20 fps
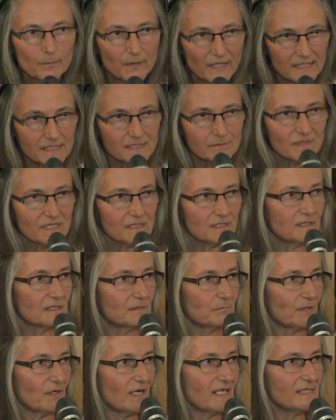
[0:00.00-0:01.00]
please,
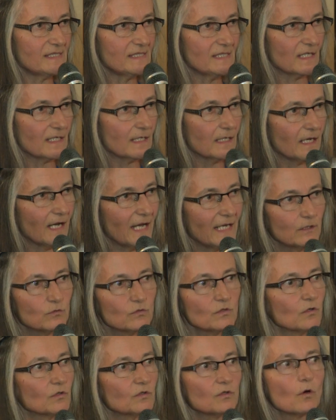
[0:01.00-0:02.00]
Mrs. Preisig, I
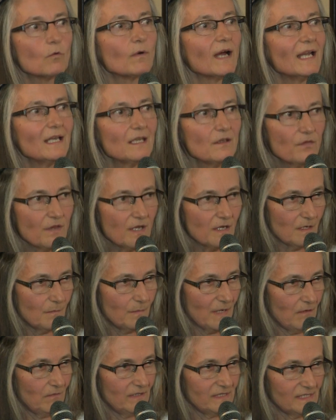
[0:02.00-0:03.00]
do not know anything
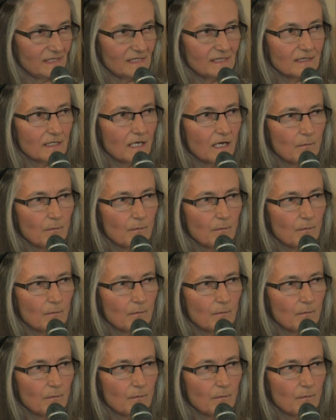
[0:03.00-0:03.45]
about